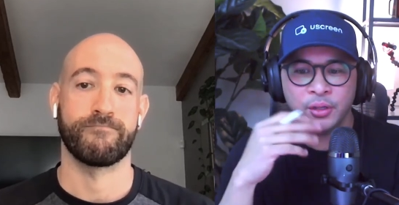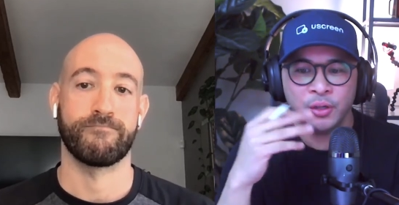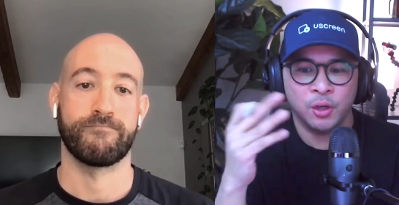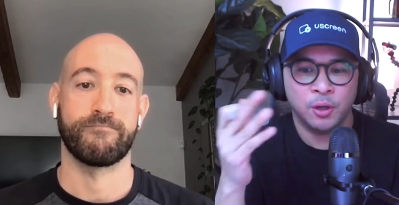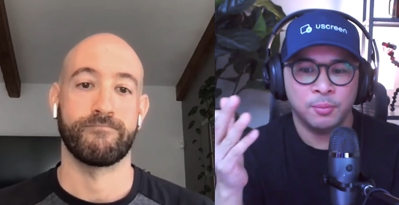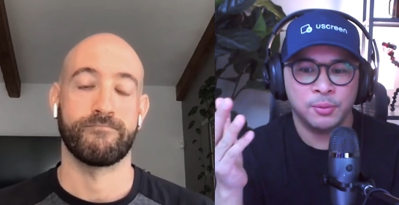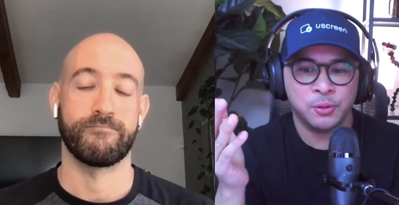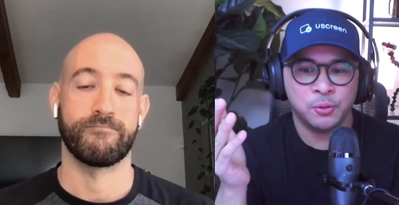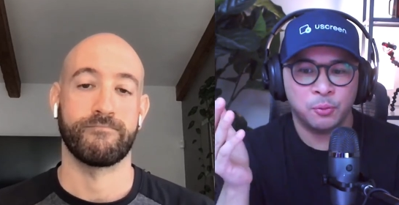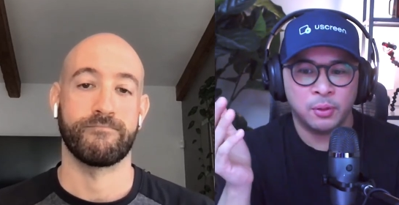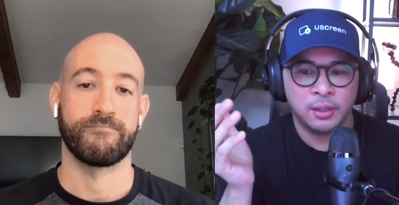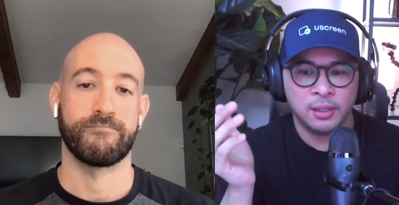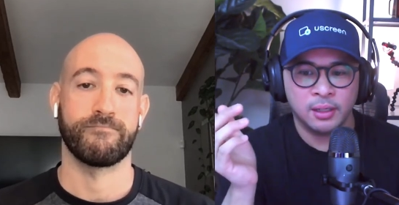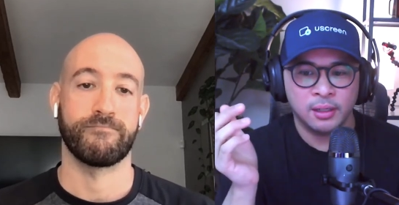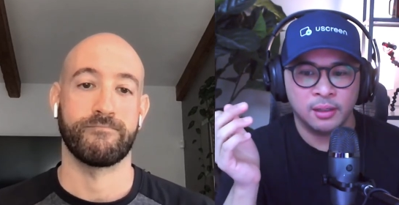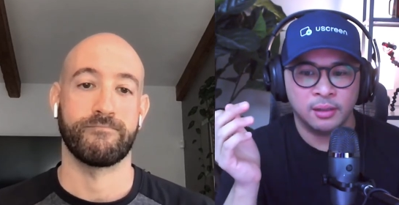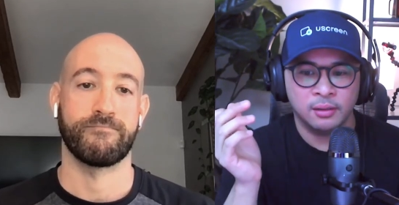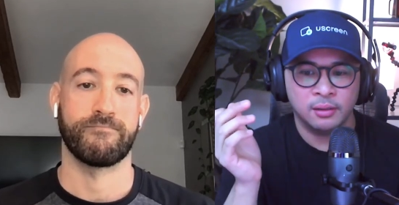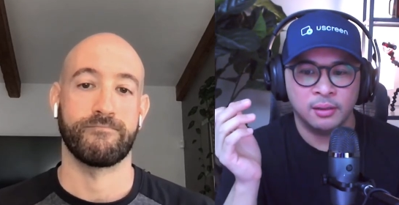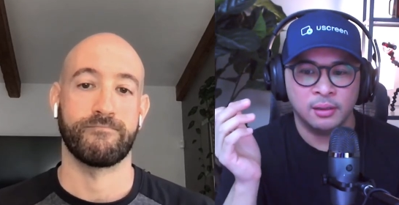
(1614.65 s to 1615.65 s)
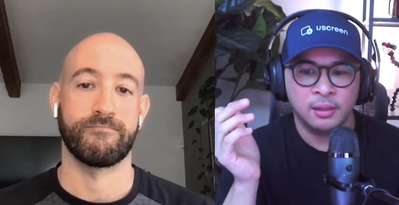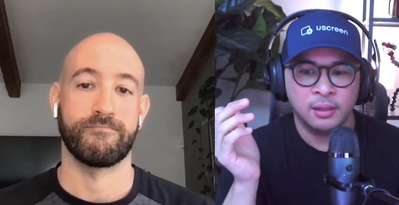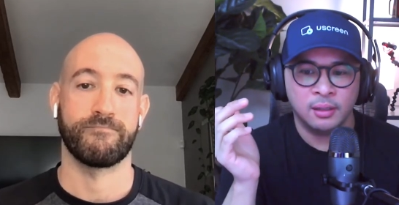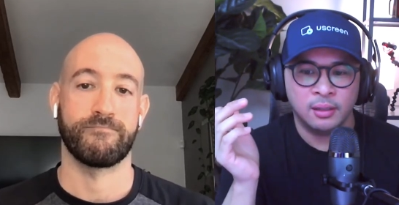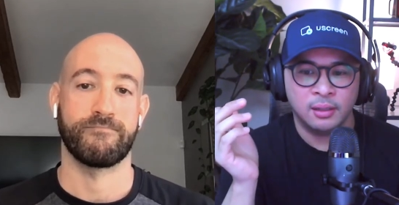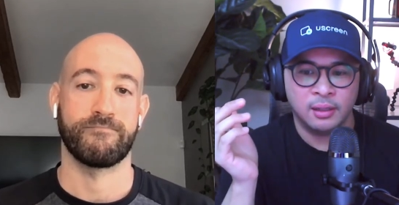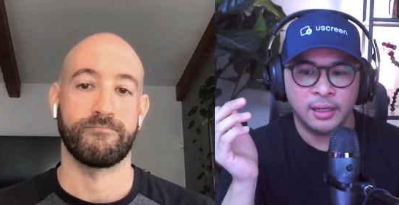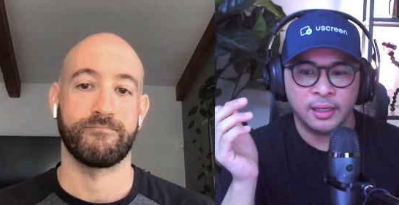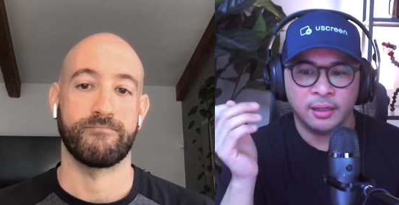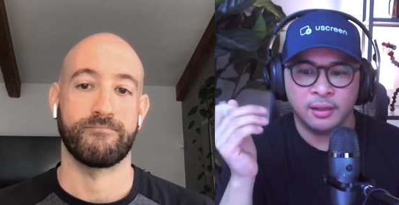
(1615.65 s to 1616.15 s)
Speaker 1: you almost want to
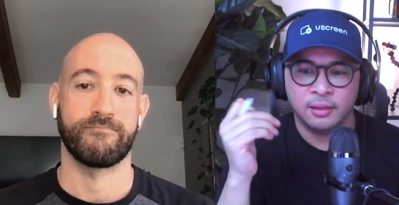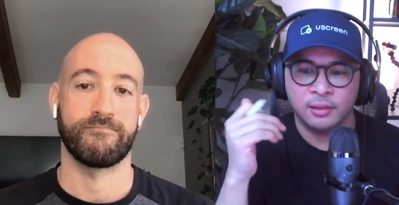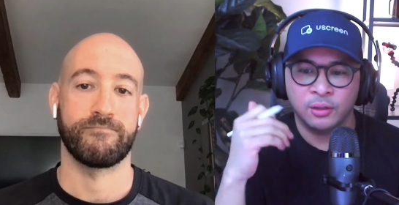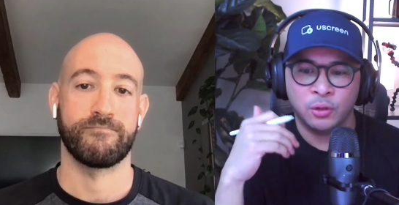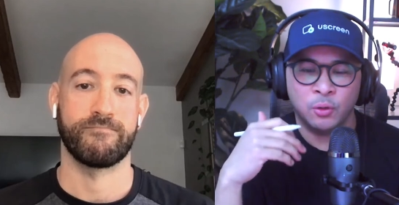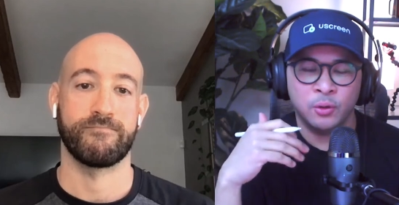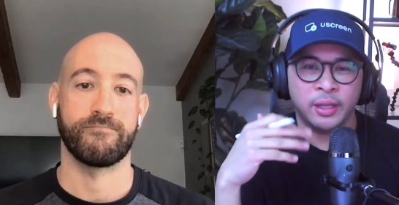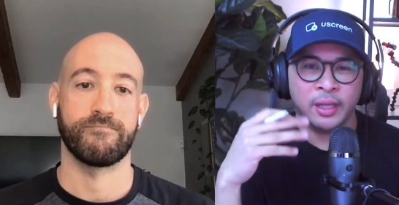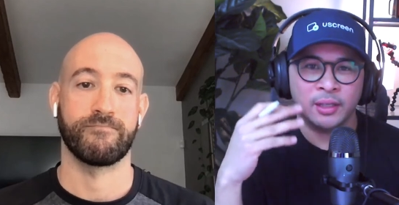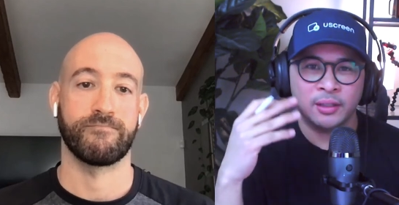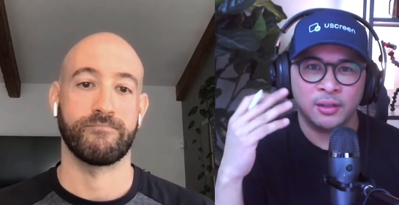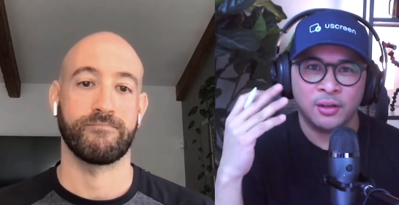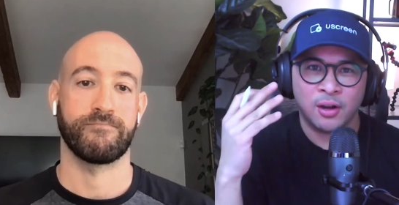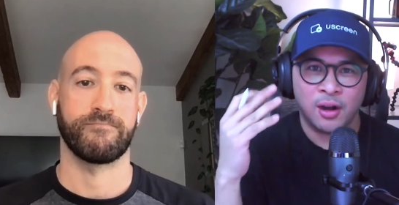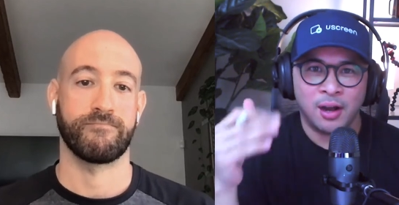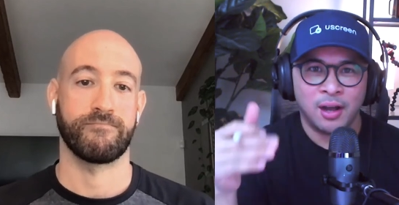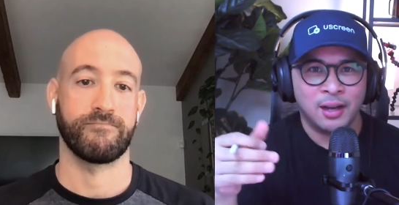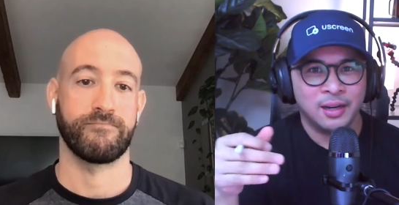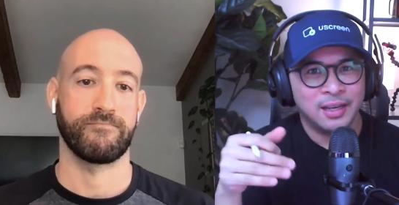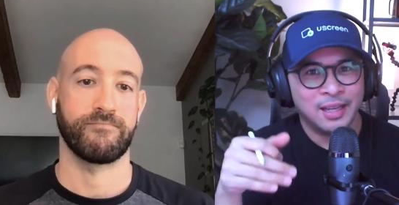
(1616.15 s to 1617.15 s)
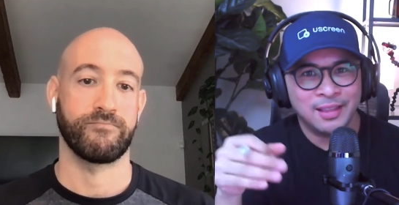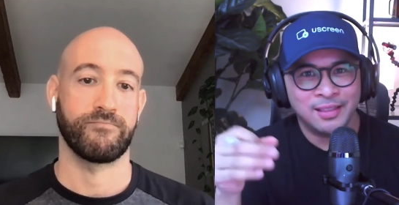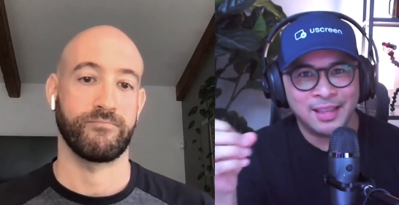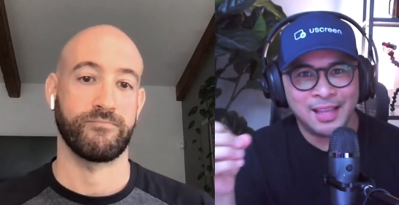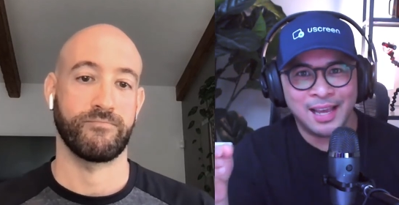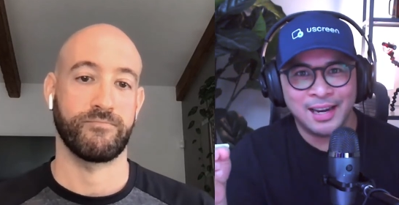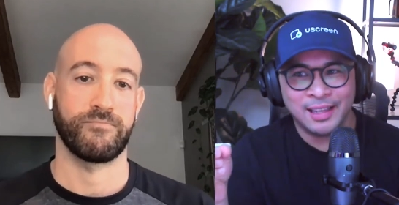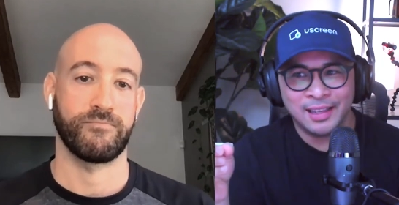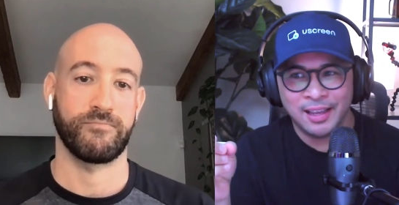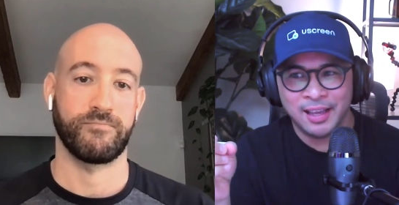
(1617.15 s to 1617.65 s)
like don't get caught in
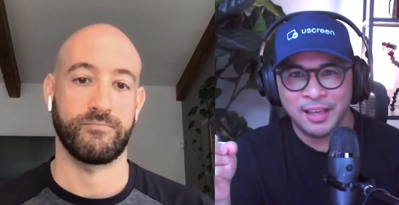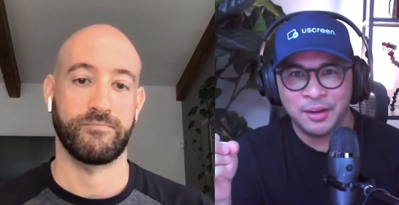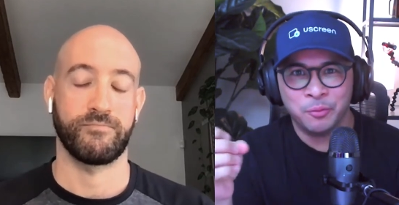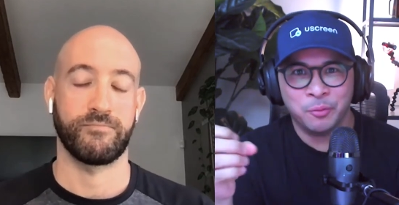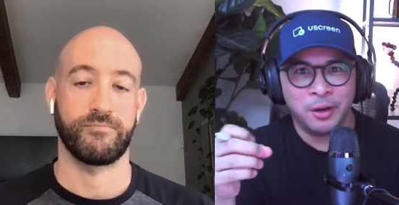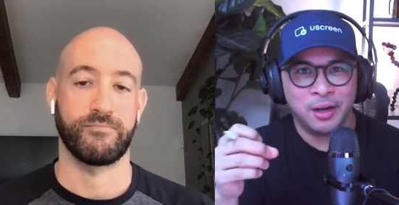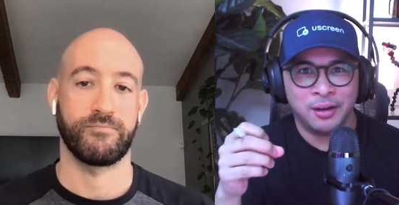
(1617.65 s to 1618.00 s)
that again,